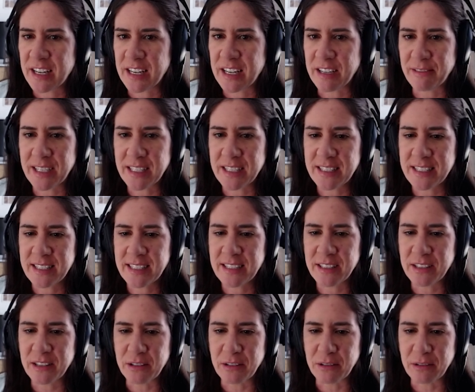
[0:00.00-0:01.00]
I want
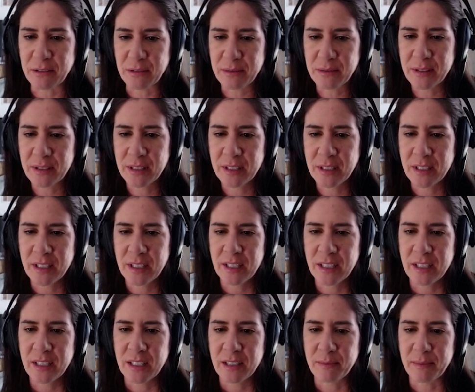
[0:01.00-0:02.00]
to
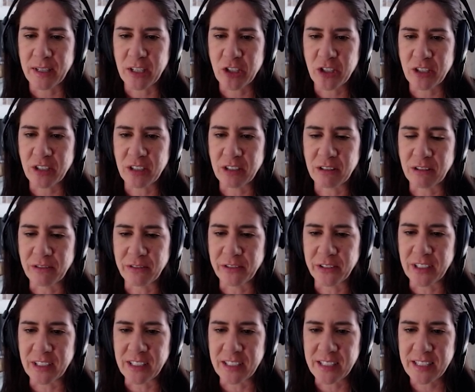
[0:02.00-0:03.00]
make sure her
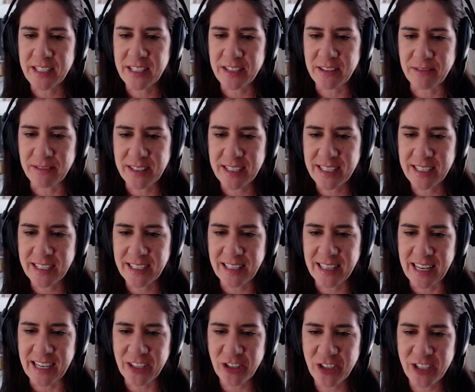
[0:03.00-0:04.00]
overalls don't
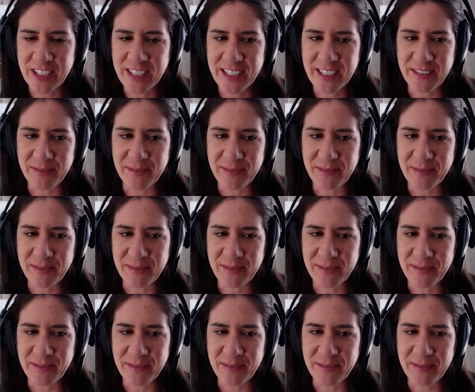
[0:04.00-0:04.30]
clash too